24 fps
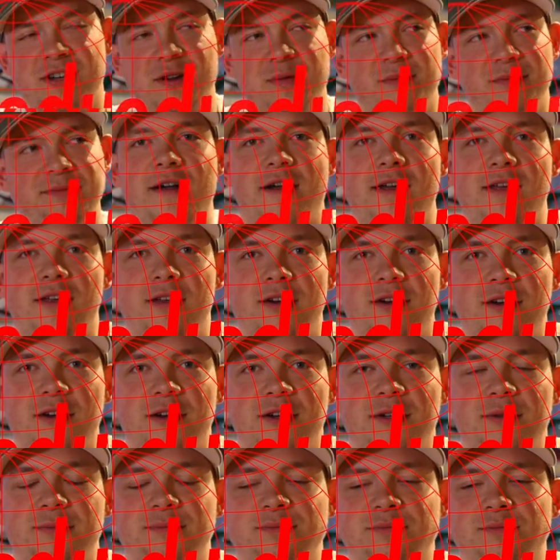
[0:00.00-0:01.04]
Up.
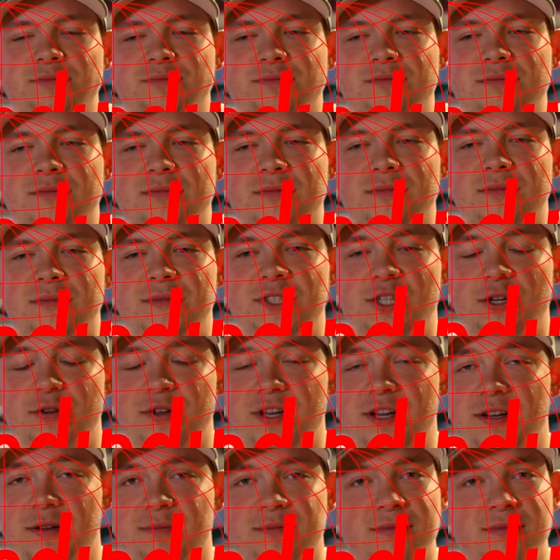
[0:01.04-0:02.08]
So yeah,